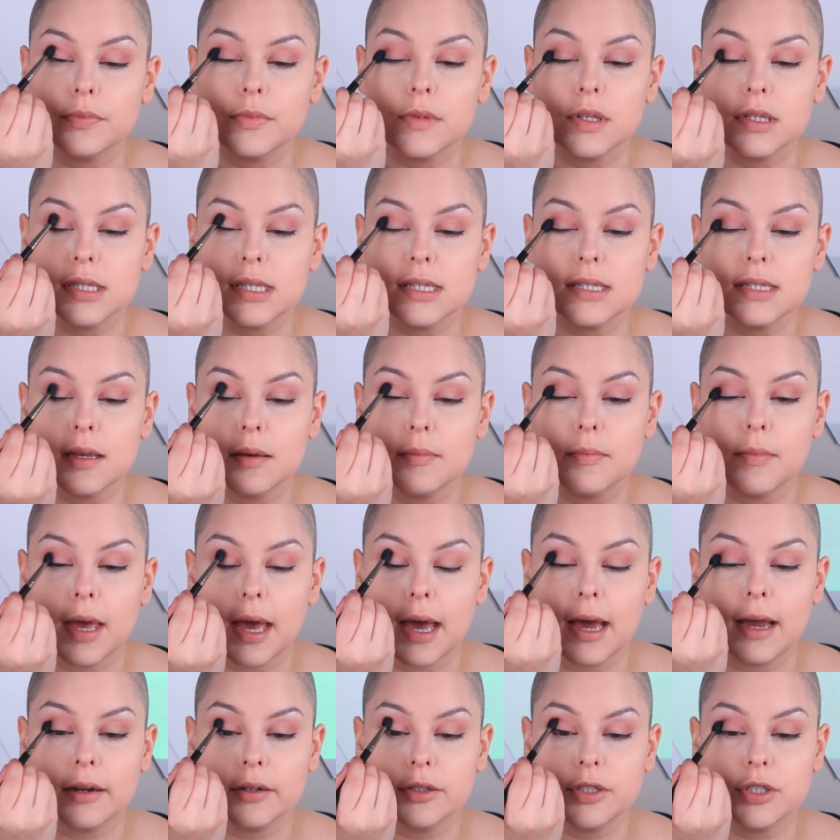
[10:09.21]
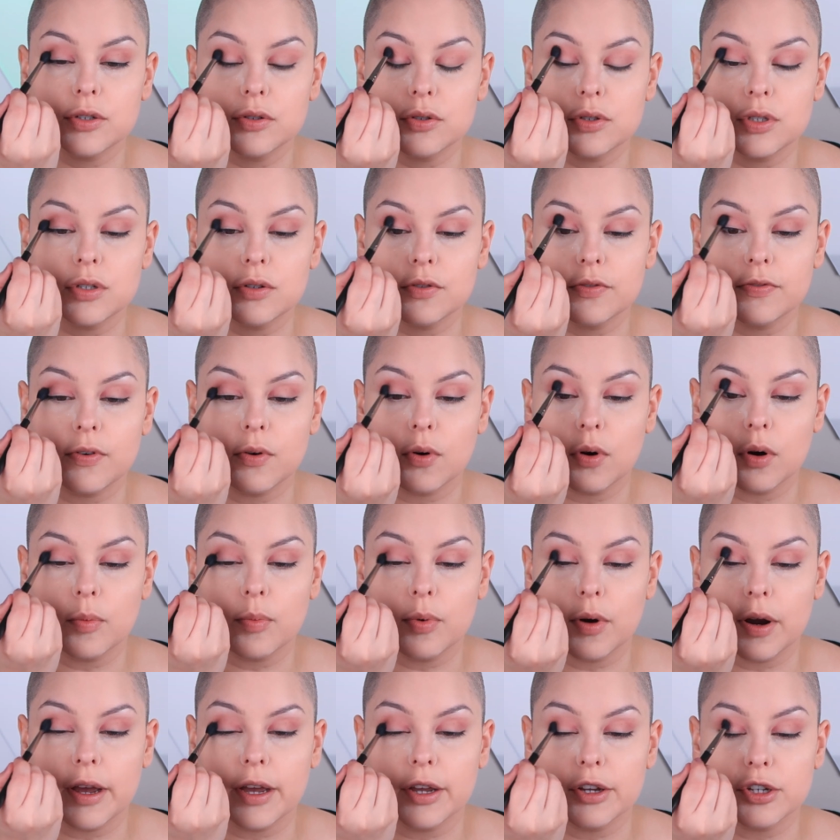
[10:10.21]
This is a MAC 224
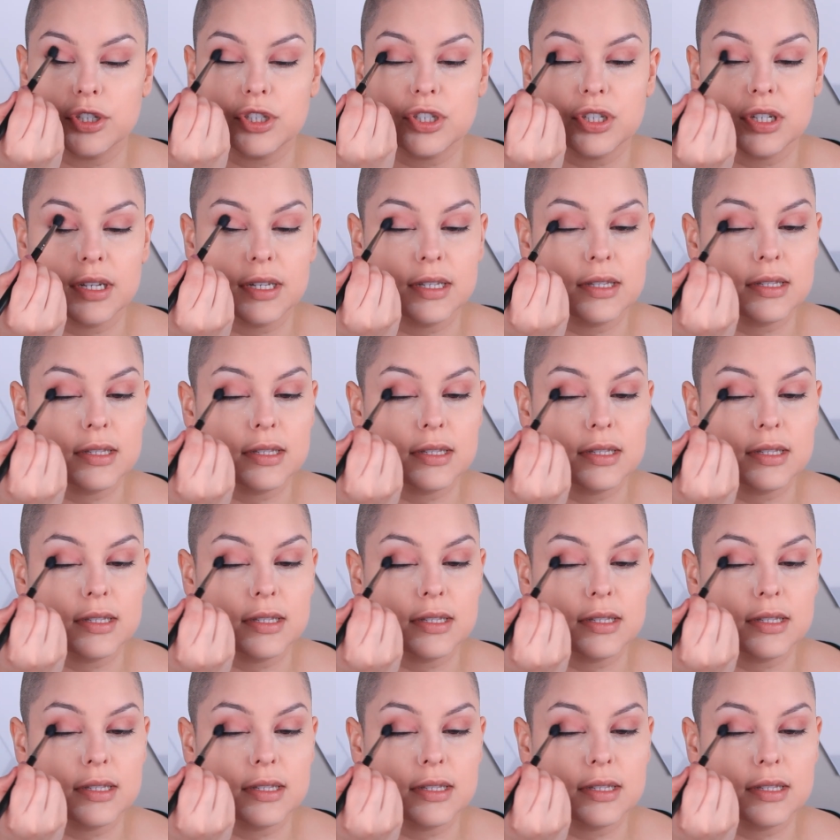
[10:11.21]
brush.